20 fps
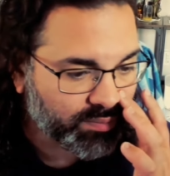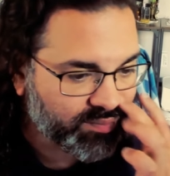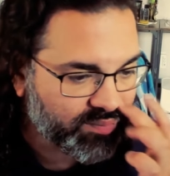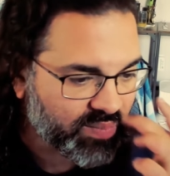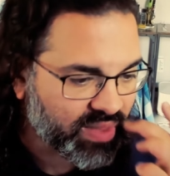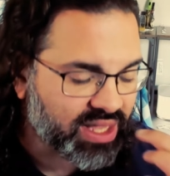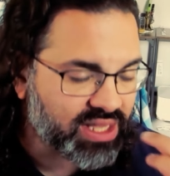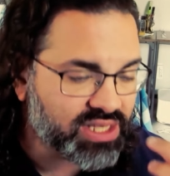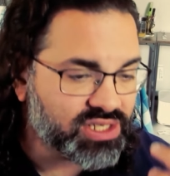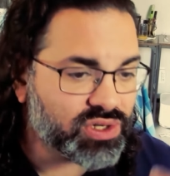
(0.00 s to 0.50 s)

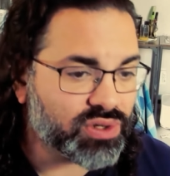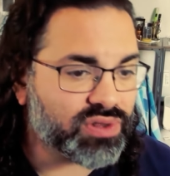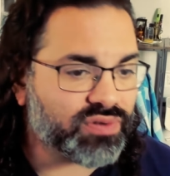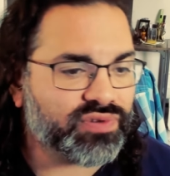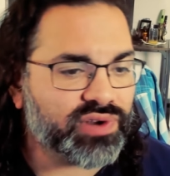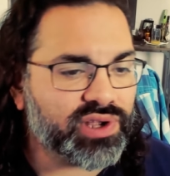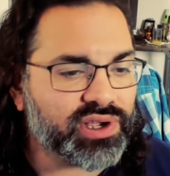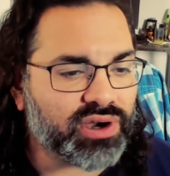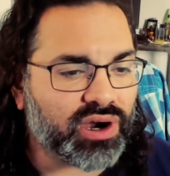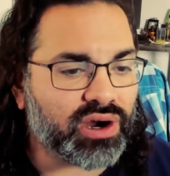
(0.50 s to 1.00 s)
So the
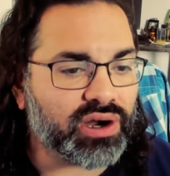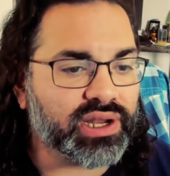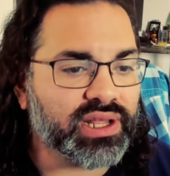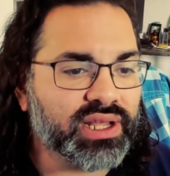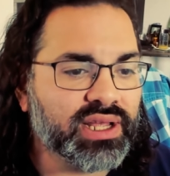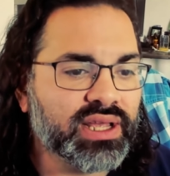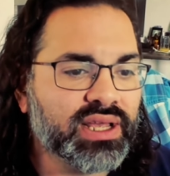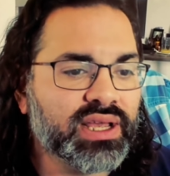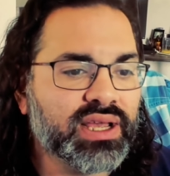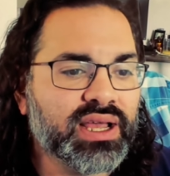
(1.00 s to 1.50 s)
free card,
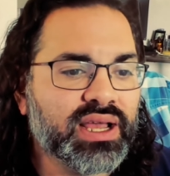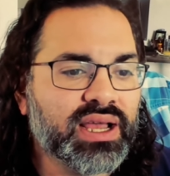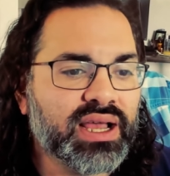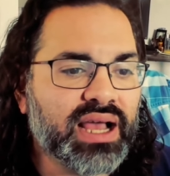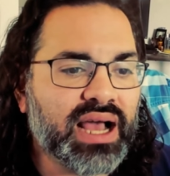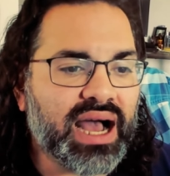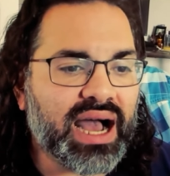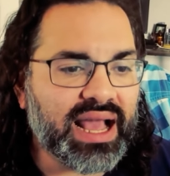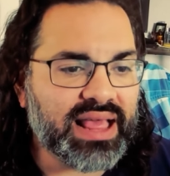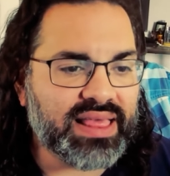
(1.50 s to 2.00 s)

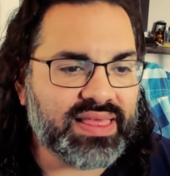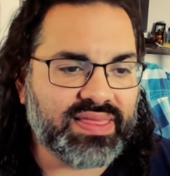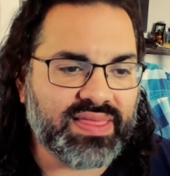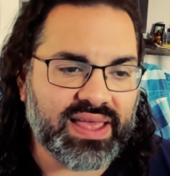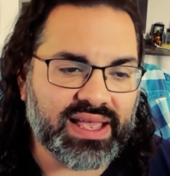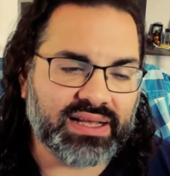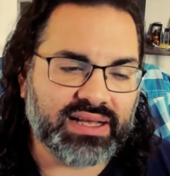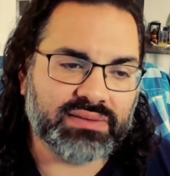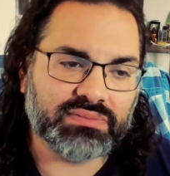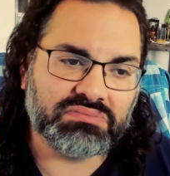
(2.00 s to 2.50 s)
I
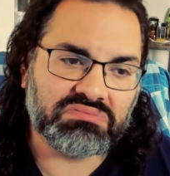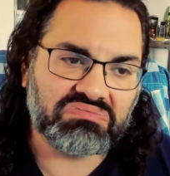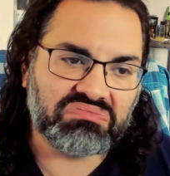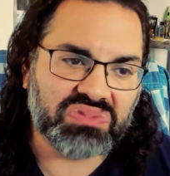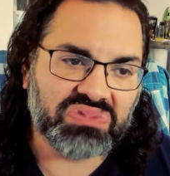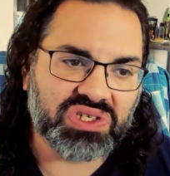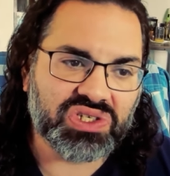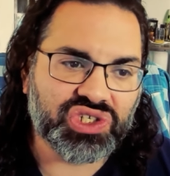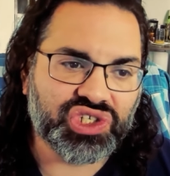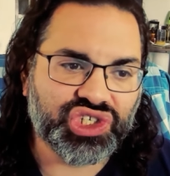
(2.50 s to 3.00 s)
think,
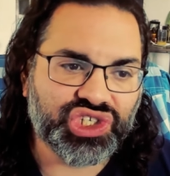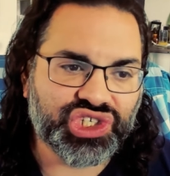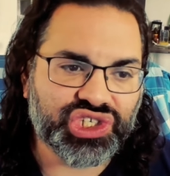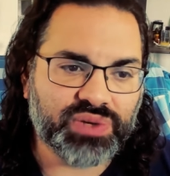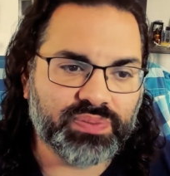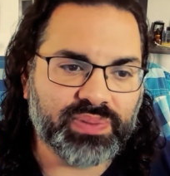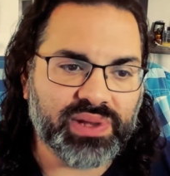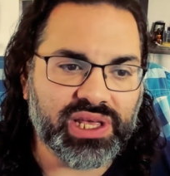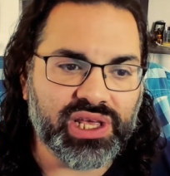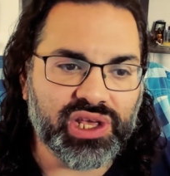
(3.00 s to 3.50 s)
you
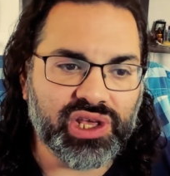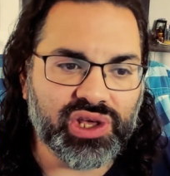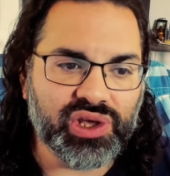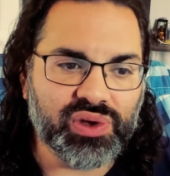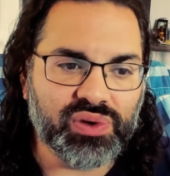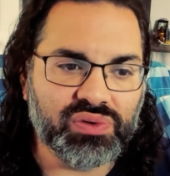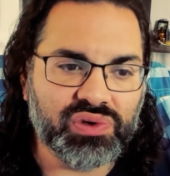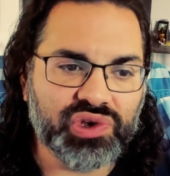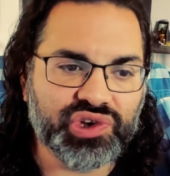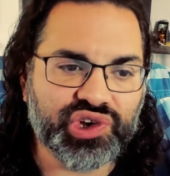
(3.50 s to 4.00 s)

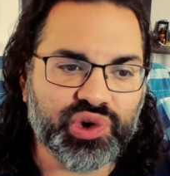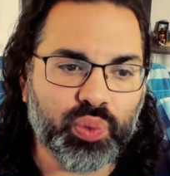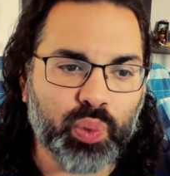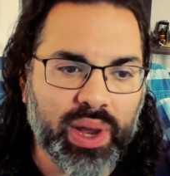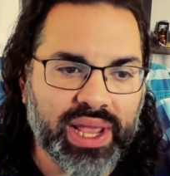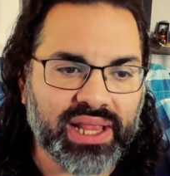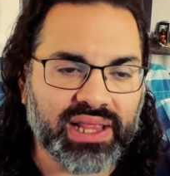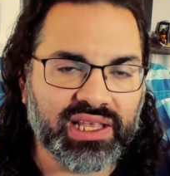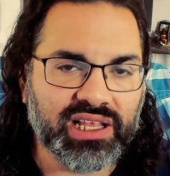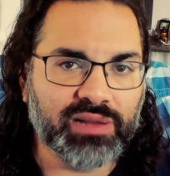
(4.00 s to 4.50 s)
should
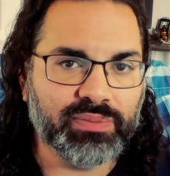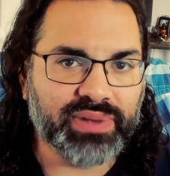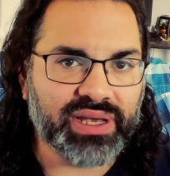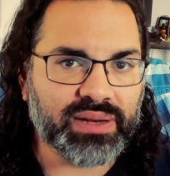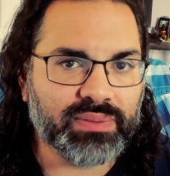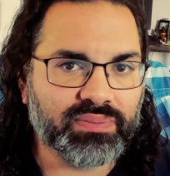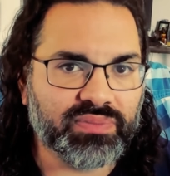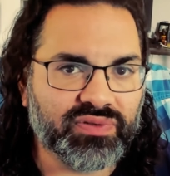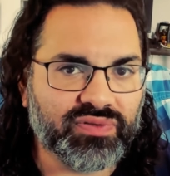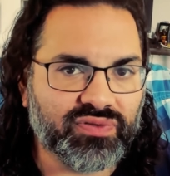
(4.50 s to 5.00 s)
wait a little
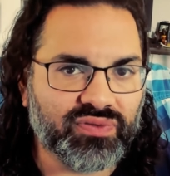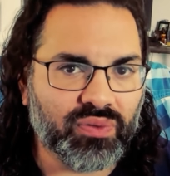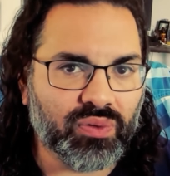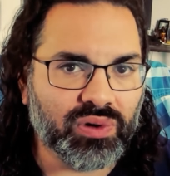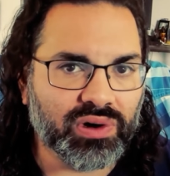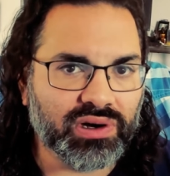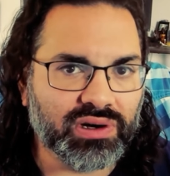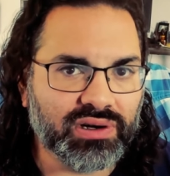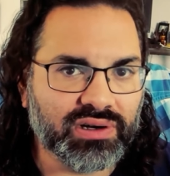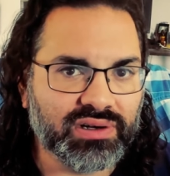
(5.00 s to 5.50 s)
bit
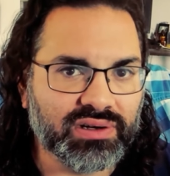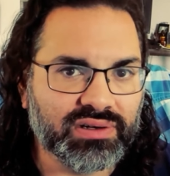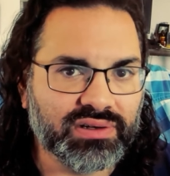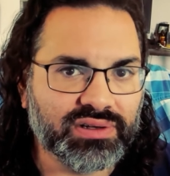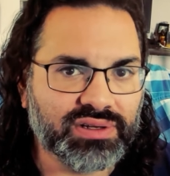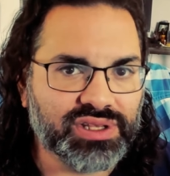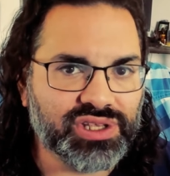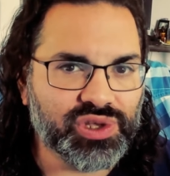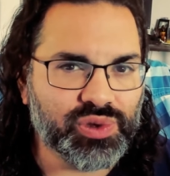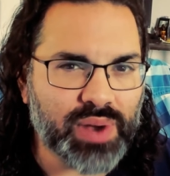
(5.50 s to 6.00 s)
before
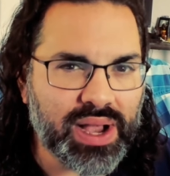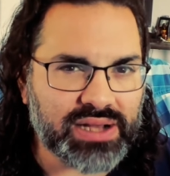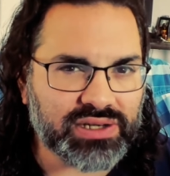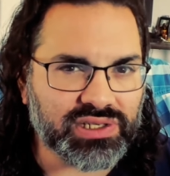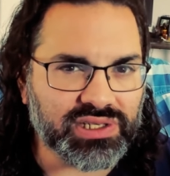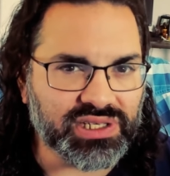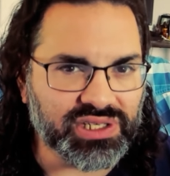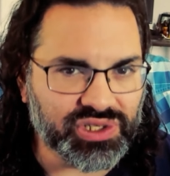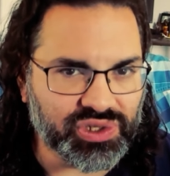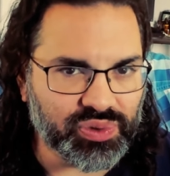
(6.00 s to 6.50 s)
you
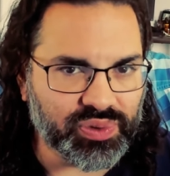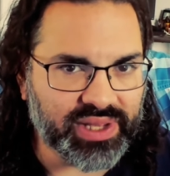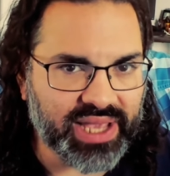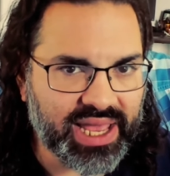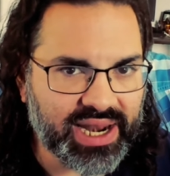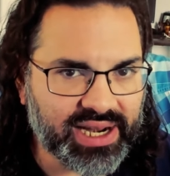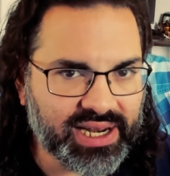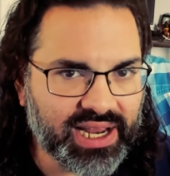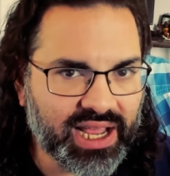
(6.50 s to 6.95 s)
actually do get it.